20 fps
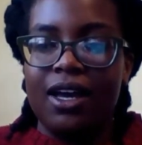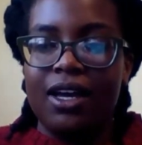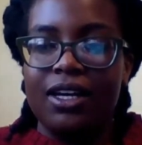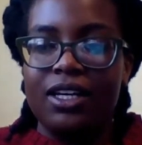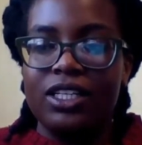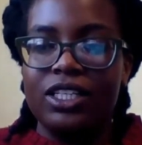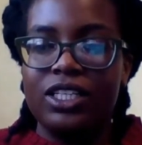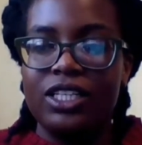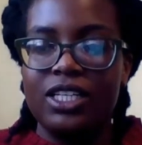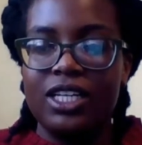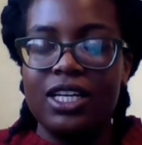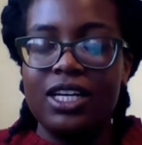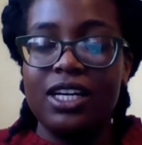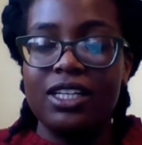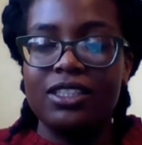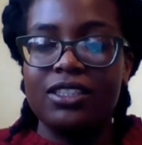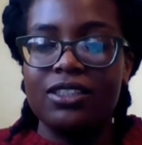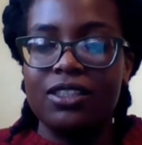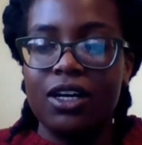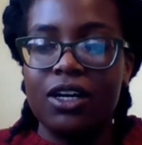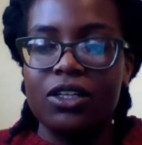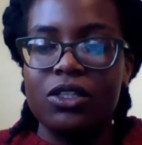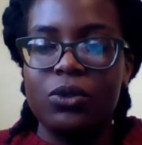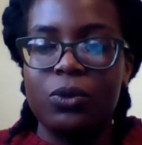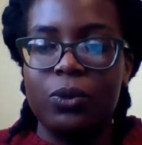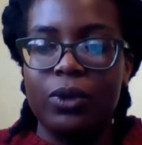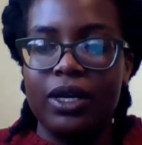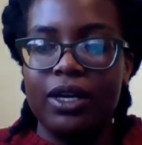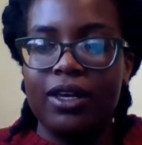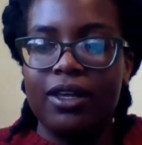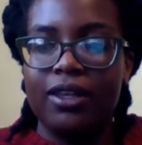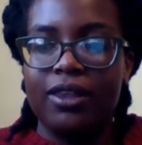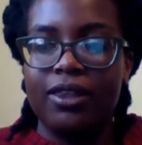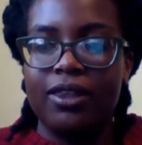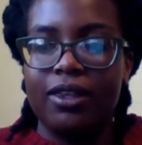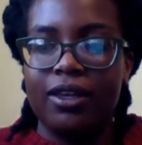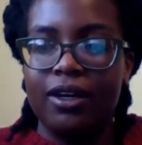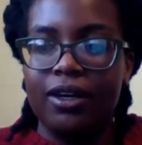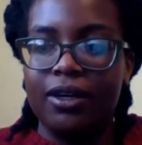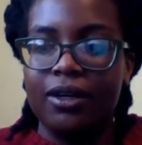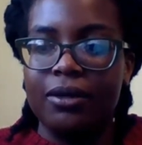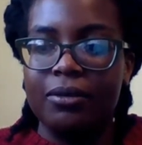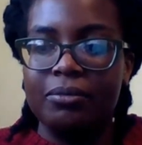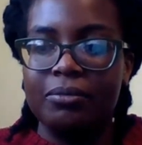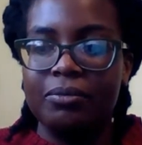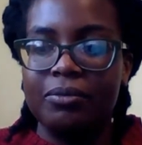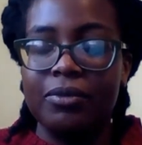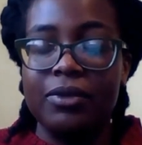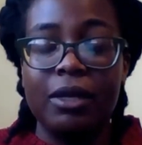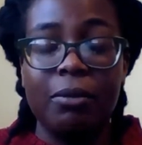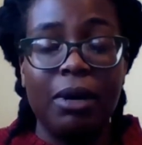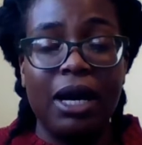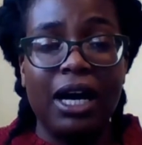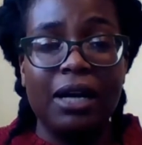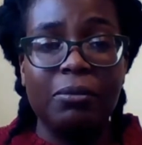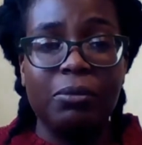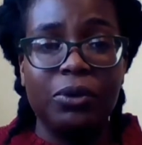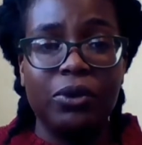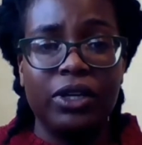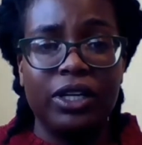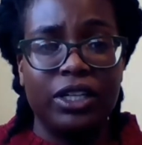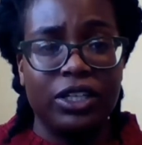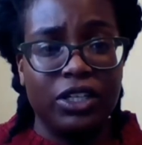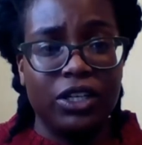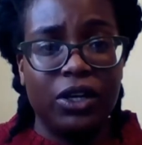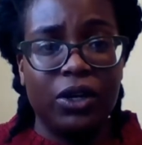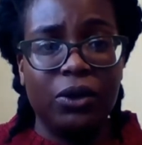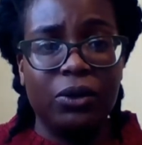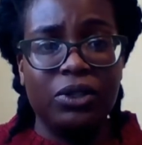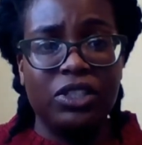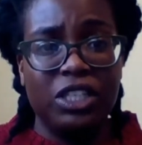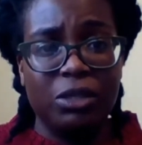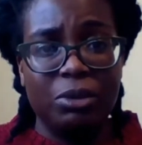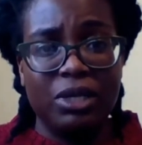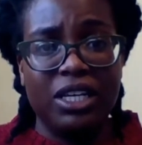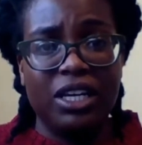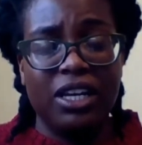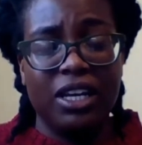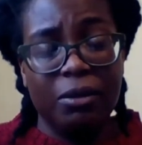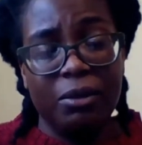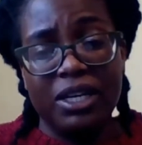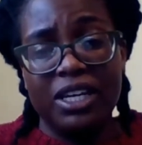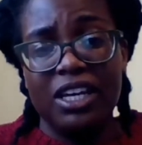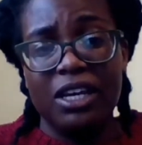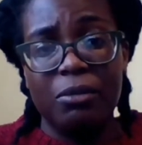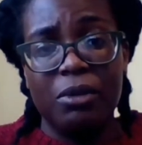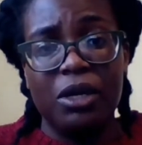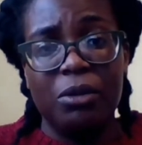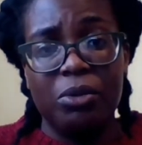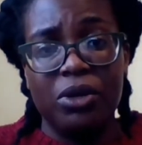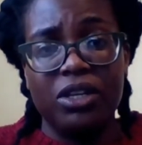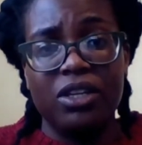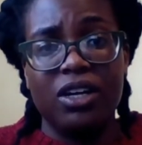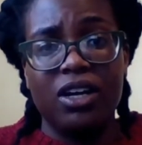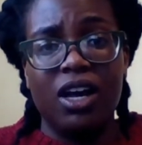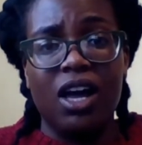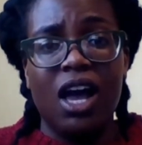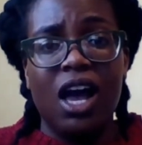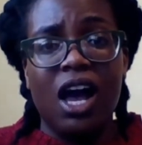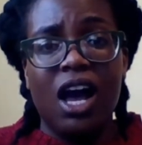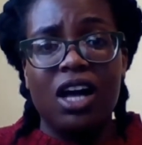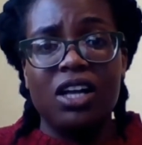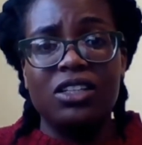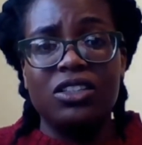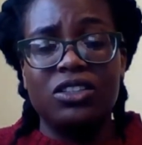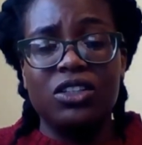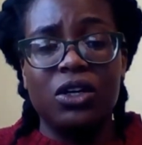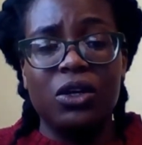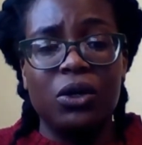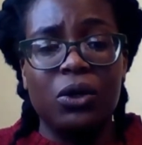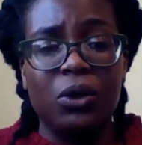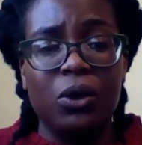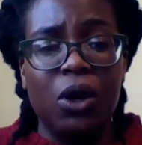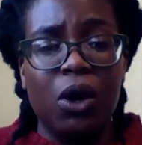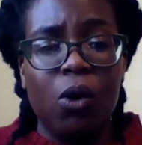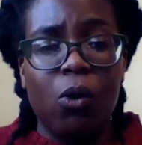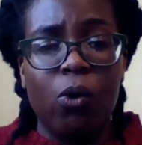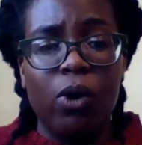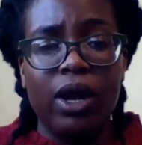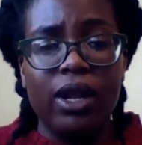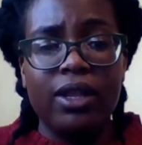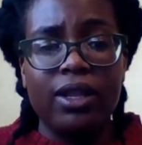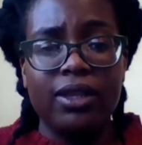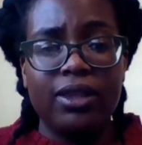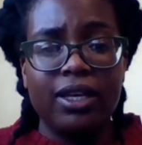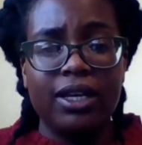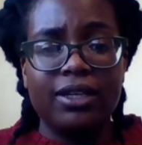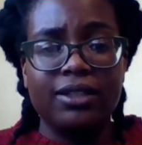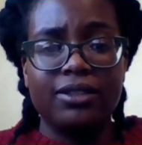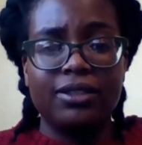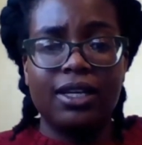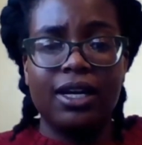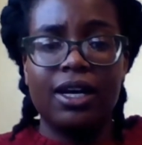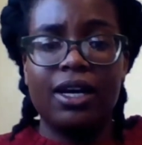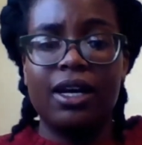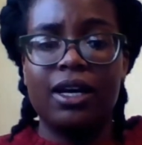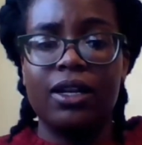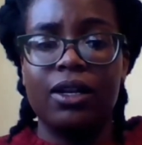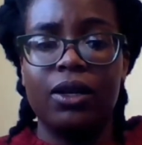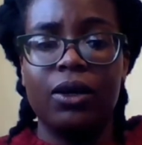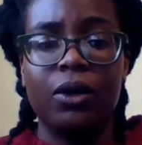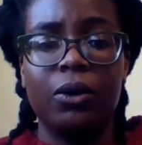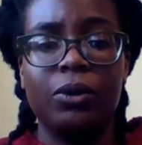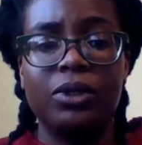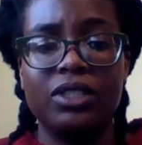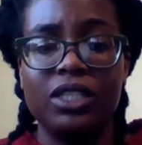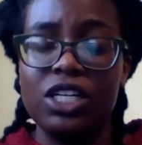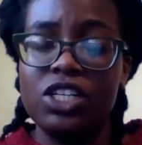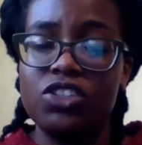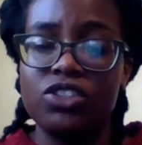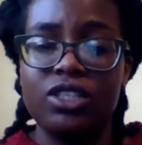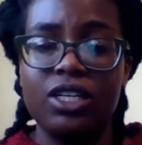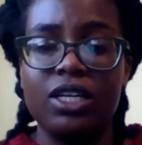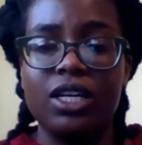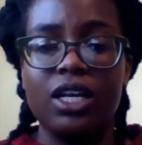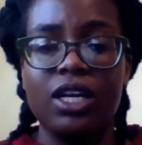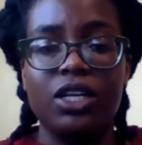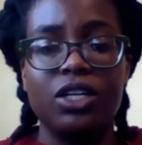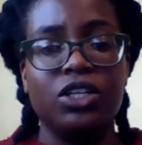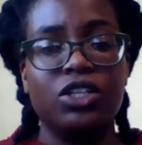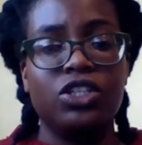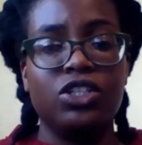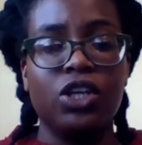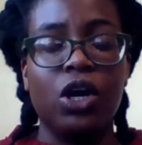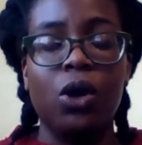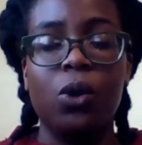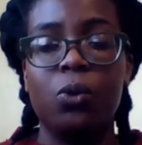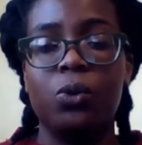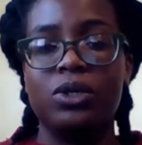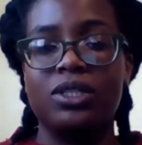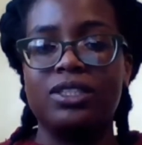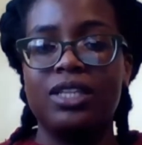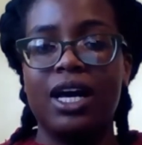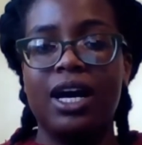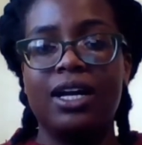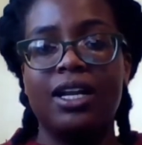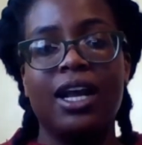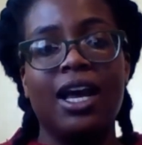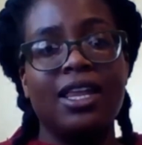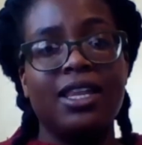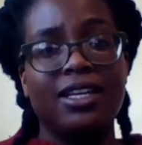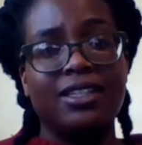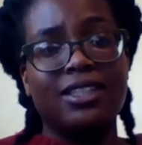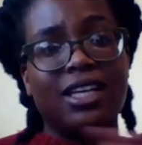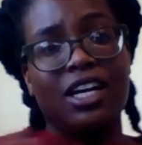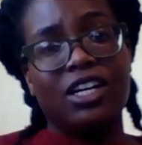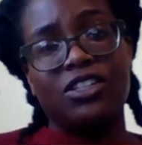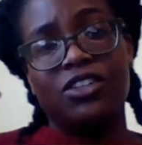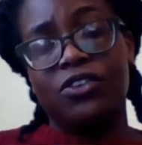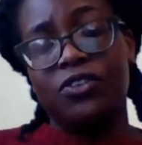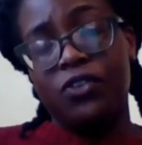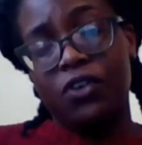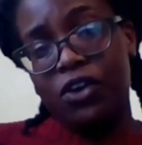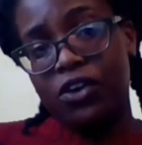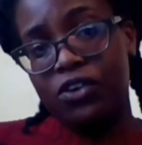she got stuck with the bad boy, he became her brother. And so one of the things that was interested in this show was that they started to fall